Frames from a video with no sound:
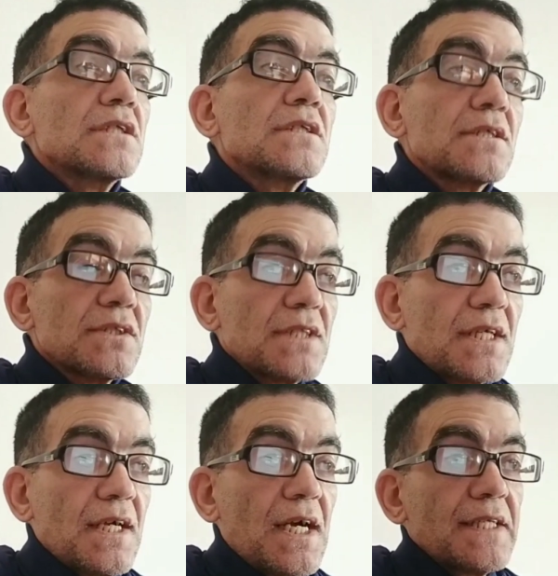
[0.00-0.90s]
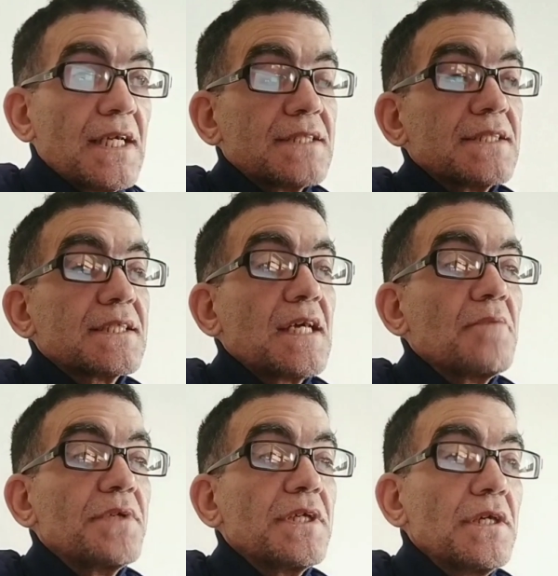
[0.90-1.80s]
discourse analysis can
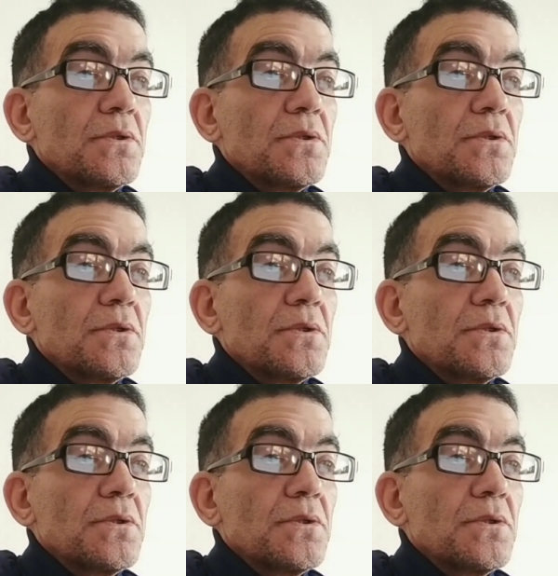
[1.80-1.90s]
be